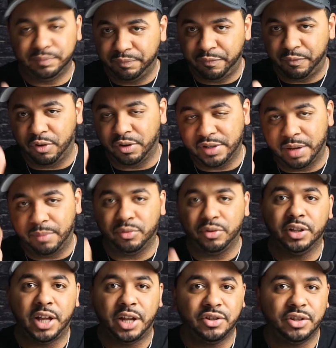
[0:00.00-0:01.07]
For example, the
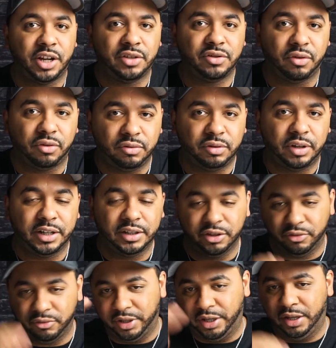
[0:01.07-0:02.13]
Logitech Circle, like
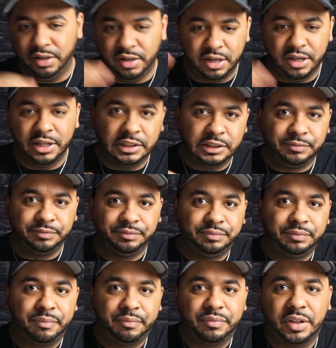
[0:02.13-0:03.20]
literally,
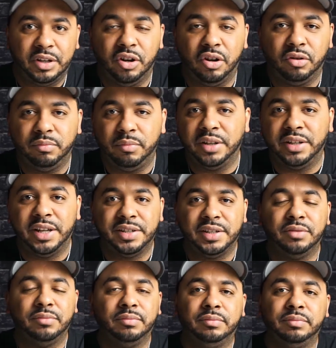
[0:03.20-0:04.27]
you know, Mondays
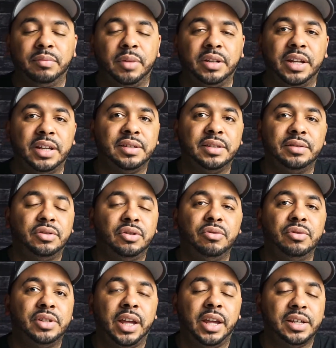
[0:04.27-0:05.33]
and Mondays and
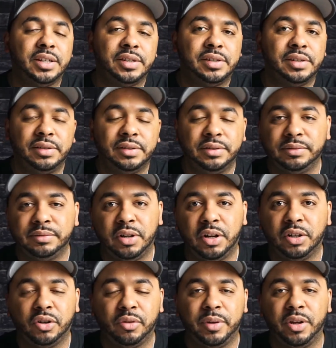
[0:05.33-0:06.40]
Tuesdays
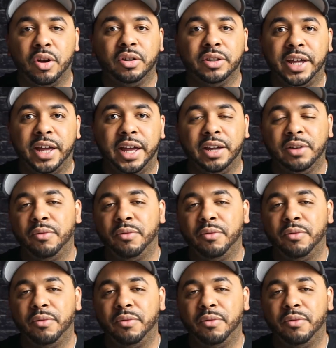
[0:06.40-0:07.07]
alert me all day and